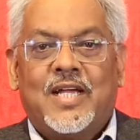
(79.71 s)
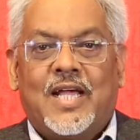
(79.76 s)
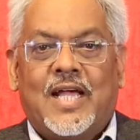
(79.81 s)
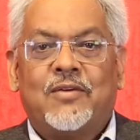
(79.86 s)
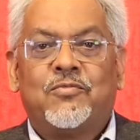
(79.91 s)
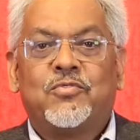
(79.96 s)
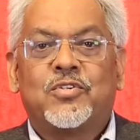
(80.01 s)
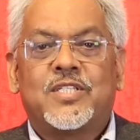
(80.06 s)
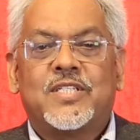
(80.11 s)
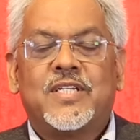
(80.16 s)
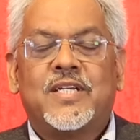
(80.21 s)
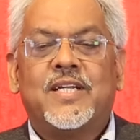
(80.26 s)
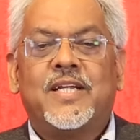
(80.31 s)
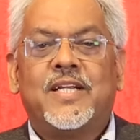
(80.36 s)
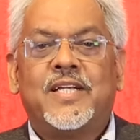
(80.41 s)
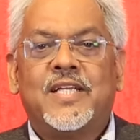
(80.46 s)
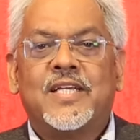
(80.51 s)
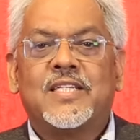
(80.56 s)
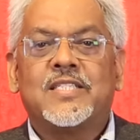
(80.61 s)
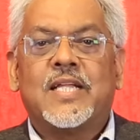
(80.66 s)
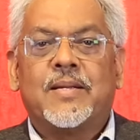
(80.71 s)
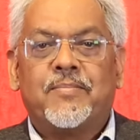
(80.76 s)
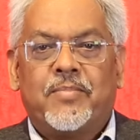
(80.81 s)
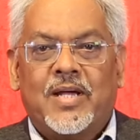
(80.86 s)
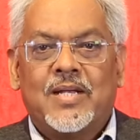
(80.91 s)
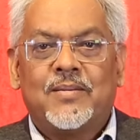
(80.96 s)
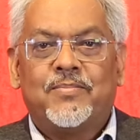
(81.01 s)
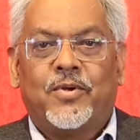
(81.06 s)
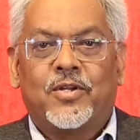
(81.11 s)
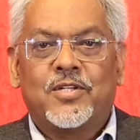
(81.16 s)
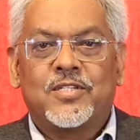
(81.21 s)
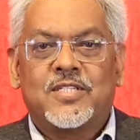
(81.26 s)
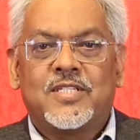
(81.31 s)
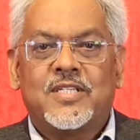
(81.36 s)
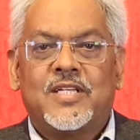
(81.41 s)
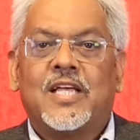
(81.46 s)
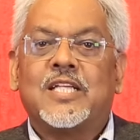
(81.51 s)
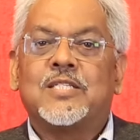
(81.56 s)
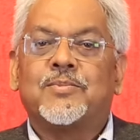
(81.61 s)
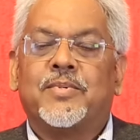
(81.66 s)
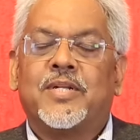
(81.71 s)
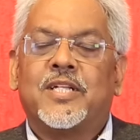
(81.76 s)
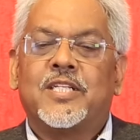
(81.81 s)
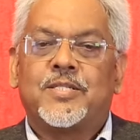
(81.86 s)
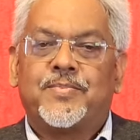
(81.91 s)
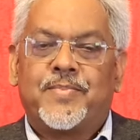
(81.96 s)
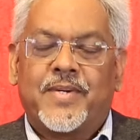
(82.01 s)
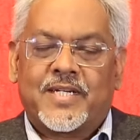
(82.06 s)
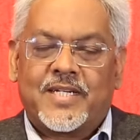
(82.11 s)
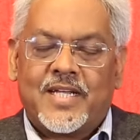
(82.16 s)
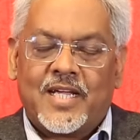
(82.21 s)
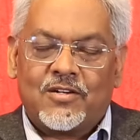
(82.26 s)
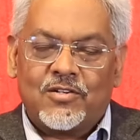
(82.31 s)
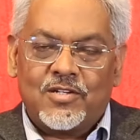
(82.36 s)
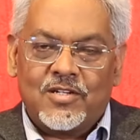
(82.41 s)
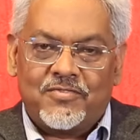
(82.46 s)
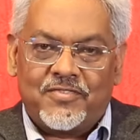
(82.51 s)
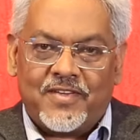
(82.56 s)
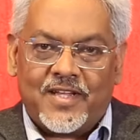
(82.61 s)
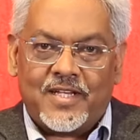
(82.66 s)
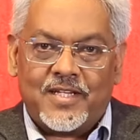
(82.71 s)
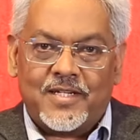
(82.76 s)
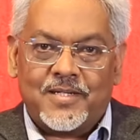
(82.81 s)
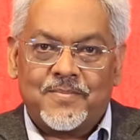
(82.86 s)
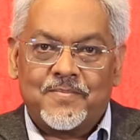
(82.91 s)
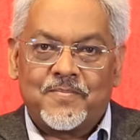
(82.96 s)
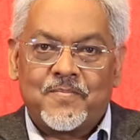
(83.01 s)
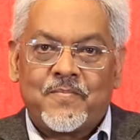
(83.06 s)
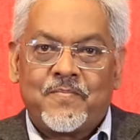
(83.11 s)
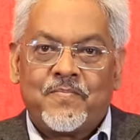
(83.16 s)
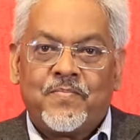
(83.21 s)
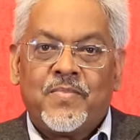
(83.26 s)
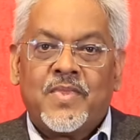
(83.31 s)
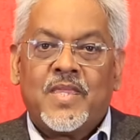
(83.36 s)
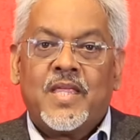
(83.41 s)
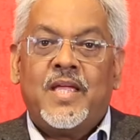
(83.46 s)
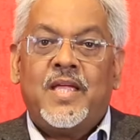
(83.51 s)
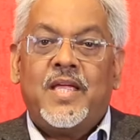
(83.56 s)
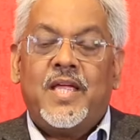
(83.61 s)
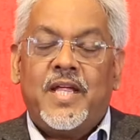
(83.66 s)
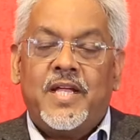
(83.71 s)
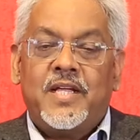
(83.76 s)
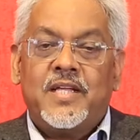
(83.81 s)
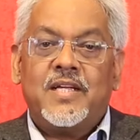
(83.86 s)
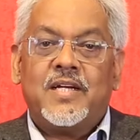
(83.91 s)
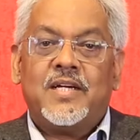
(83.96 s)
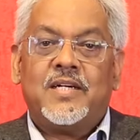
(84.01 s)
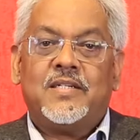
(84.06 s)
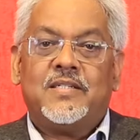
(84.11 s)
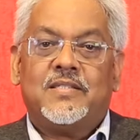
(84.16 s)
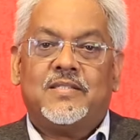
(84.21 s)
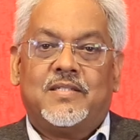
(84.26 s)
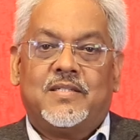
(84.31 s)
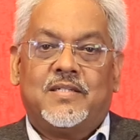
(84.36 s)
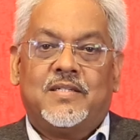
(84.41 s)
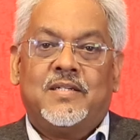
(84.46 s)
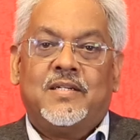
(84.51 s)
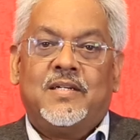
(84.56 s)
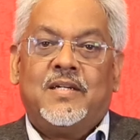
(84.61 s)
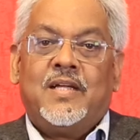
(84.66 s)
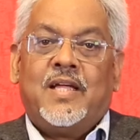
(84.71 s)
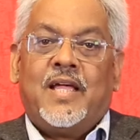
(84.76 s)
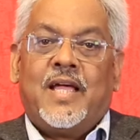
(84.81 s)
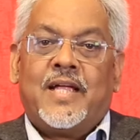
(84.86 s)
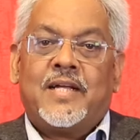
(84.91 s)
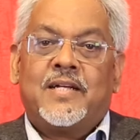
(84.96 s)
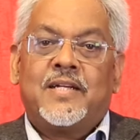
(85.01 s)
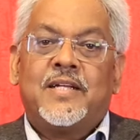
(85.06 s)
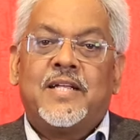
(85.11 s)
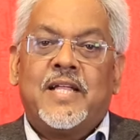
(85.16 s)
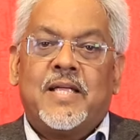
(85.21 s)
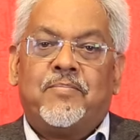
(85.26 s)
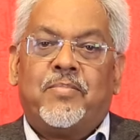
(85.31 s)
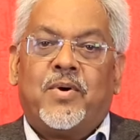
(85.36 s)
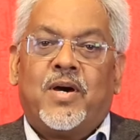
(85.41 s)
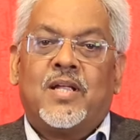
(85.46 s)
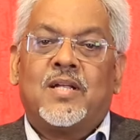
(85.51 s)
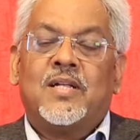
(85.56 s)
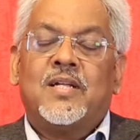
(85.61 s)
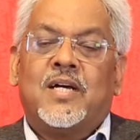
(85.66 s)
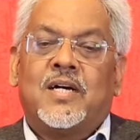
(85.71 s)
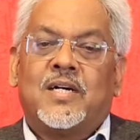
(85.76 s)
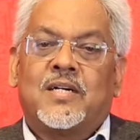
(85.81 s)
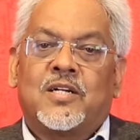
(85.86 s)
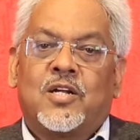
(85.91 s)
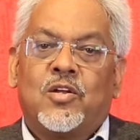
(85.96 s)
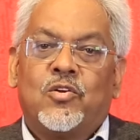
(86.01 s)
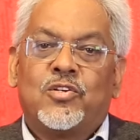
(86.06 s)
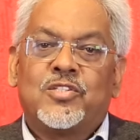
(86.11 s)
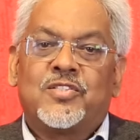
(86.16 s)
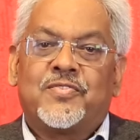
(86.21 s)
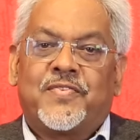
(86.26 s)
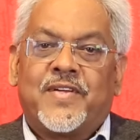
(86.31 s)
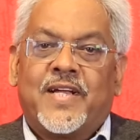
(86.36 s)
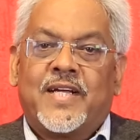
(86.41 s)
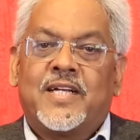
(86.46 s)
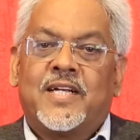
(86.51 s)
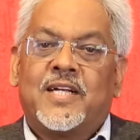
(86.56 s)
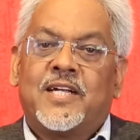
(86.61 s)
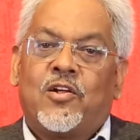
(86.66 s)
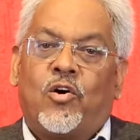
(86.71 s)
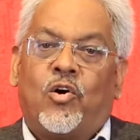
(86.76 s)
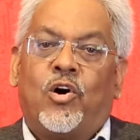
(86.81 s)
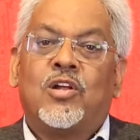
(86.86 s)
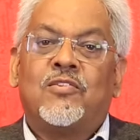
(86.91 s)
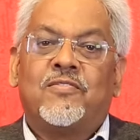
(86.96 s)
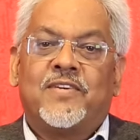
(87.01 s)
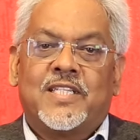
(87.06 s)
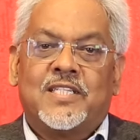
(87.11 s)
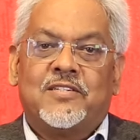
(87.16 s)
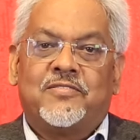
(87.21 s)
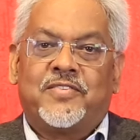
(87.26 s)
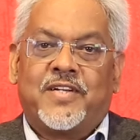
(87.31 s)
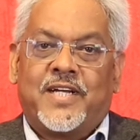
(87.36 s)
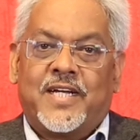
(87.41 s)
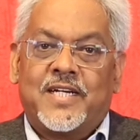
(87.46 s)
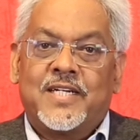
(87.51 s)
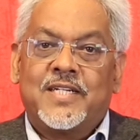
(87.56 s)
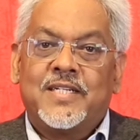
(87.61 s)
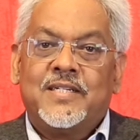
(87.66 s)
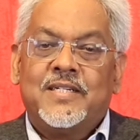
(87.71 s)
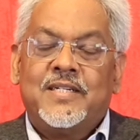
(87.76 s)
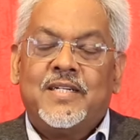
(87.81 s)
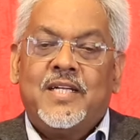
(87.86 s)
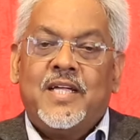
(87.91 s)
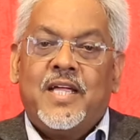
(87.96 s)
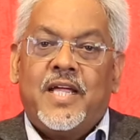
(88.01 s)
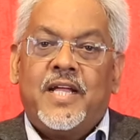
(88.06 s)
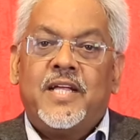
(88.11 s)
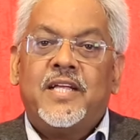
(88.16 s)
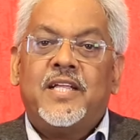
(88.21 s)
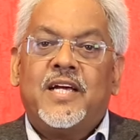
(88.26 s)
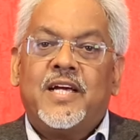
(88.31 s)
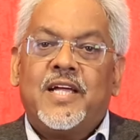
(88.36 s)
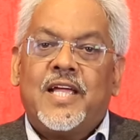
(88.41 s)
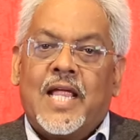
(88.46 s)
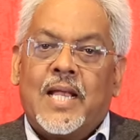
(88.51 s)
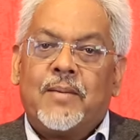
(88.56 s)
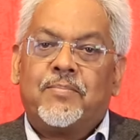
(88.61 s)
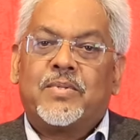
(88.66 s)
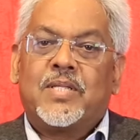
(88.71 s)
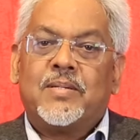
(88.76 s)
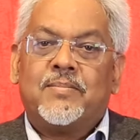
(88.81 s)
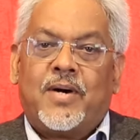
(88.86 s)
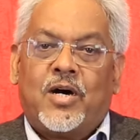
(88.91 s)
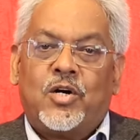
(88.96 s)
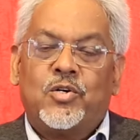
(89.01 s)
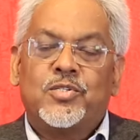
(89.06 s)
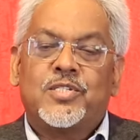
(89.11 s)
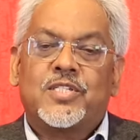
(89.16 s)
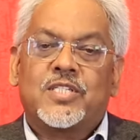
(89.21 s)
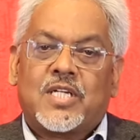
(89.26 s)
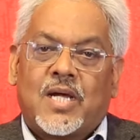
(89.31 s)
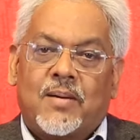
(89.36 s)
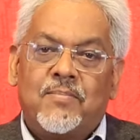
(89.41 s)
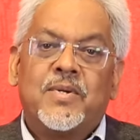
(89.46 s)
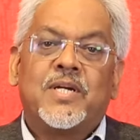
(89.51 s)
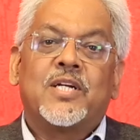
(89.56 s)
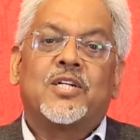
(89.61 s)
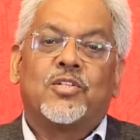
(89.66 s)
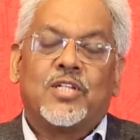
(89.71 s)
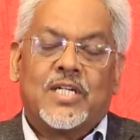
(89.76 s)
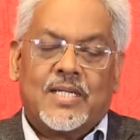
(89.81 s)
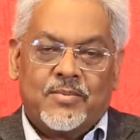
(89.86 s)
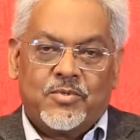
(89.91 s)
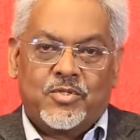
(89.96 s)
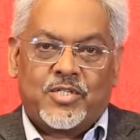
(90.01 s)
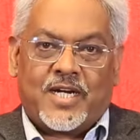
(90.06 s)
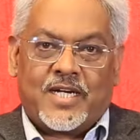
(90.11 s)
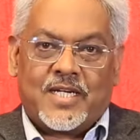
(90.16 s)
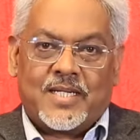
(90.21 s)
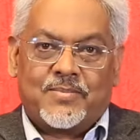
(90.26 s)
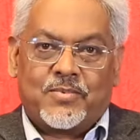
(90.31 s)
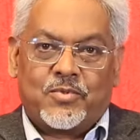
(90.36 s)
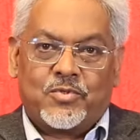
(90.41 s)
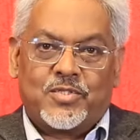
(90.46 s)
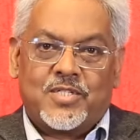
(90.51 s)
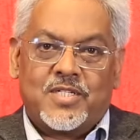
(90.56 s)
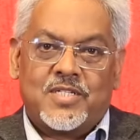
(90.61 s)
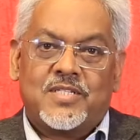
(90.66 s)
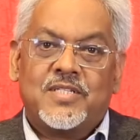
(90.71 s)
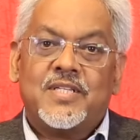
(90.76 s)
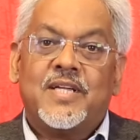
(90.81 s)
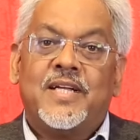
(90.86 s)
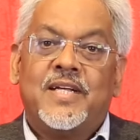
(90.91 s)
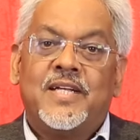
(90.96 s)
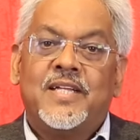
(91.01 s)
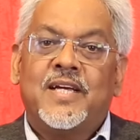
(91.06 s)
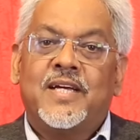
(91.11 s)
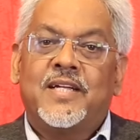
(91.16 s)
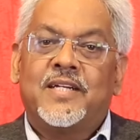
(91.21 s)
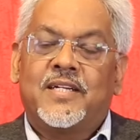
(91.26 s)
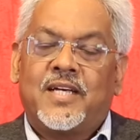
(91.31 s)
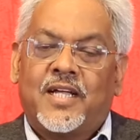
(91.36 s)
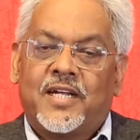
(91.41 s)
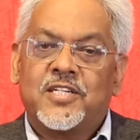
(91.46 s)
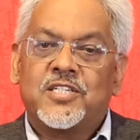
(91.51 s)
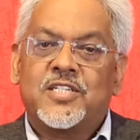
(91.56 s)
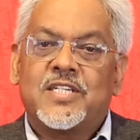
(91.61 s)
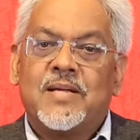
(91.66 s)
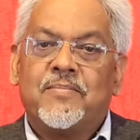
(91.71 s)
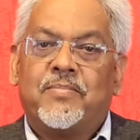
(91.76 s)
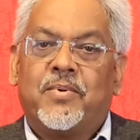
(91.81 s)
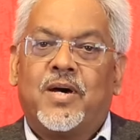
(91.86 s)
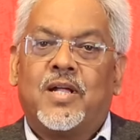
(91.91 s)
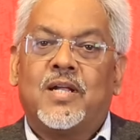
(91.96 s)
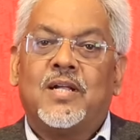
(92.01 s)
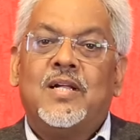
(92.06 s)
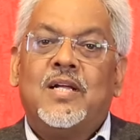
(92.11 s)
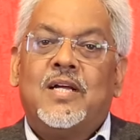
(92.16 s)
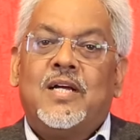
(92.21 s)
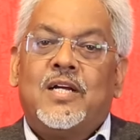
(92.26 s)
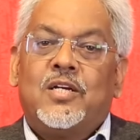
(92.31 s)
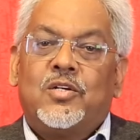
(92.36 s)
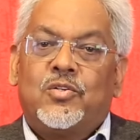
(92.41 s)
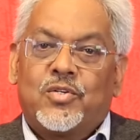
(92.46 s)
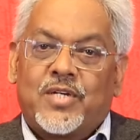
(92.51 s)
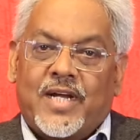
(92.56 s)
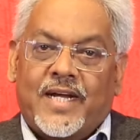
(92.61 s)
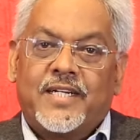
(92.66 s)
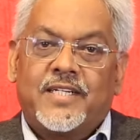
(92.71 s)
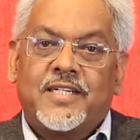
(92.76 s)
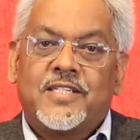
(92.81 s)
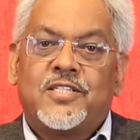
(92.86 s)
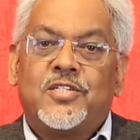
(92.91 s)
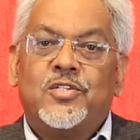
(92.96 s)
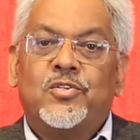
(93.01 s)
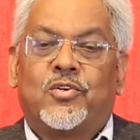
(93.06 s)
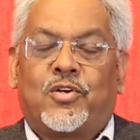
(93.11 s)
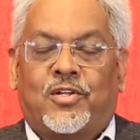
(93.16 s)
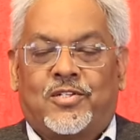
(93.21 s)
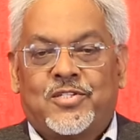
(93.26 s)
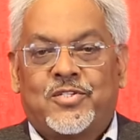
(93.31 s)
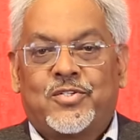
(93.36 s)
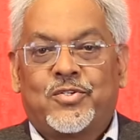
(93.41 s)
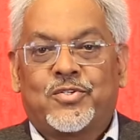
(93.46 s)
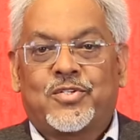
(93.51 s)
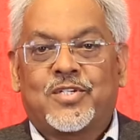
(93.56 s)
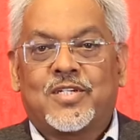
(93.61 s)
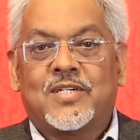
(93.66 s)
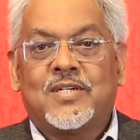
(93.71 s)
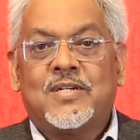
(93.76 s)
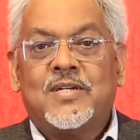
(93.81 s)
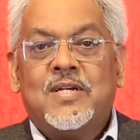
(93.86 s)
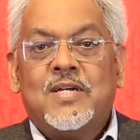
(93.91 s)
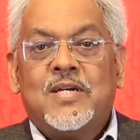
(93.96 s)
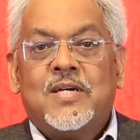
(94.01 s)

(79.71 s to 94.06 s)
I would say India's Nepal policy has been a spectacular failure. India had in Nepal a close friend and all-weather friend. India helped the Maoists come into the democratic process. India encouraged Nepal to write its new constitution.